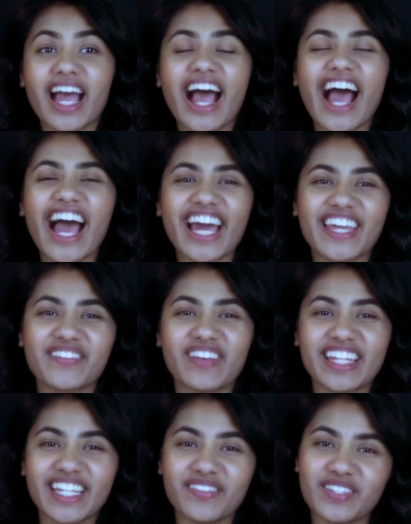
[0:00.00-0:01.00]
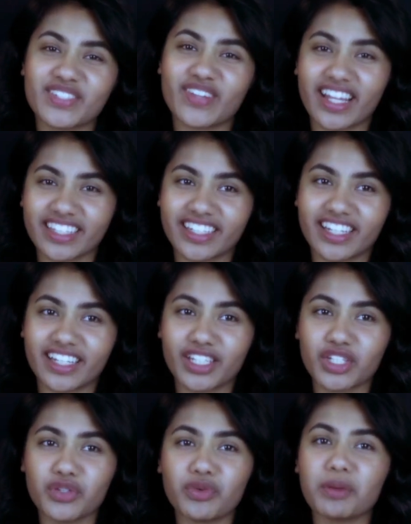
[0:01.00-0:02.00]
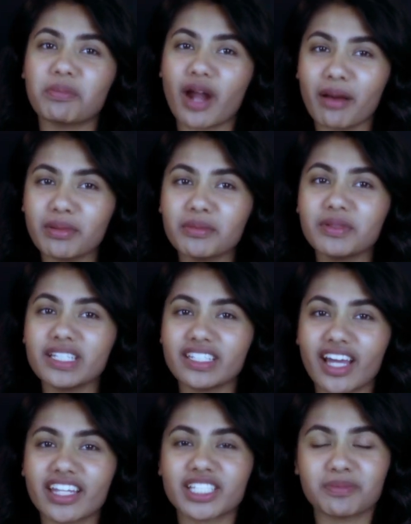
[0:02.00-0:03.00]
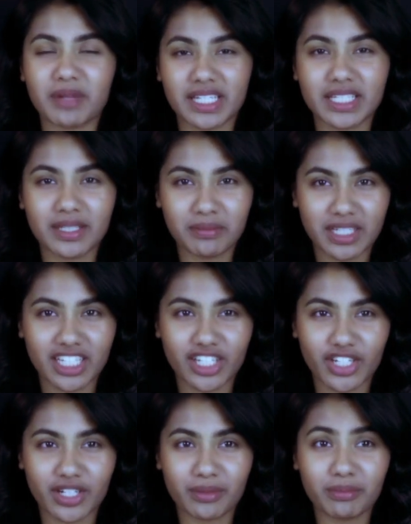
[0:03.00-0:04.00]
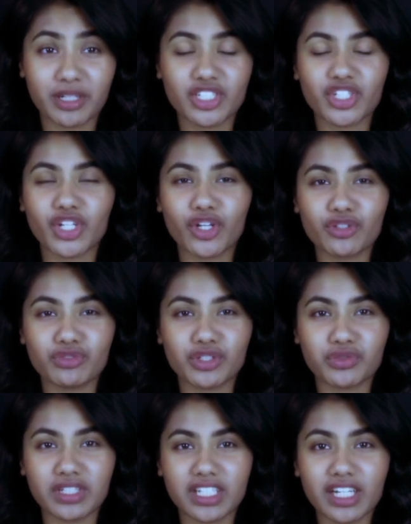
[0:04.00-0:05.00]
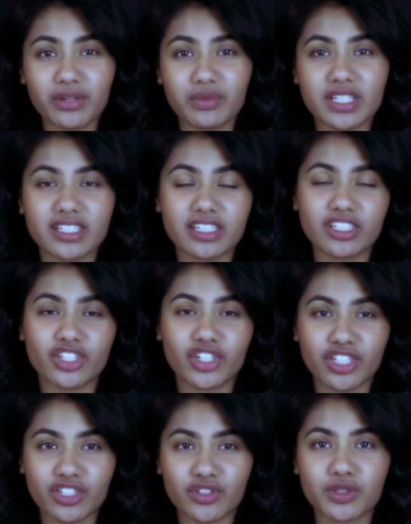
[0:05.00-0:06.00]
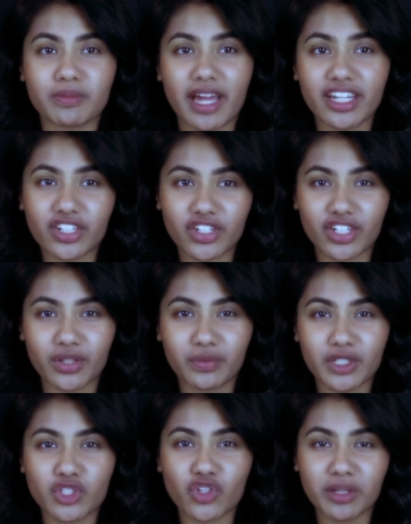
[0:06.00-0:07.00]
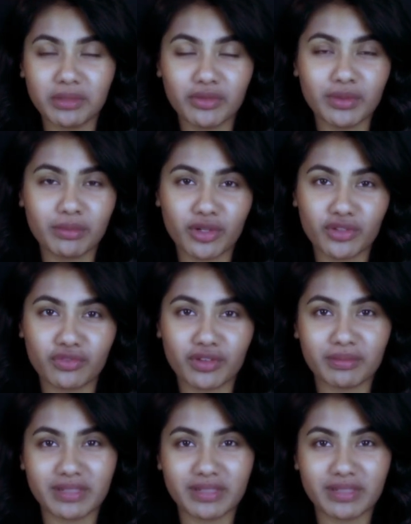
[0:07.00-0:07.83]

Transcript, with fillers: Hi, my name is Radhika. You were probably not expecting me here, but your host Ritwika, recently turned into Spider-Girl, will join me remote from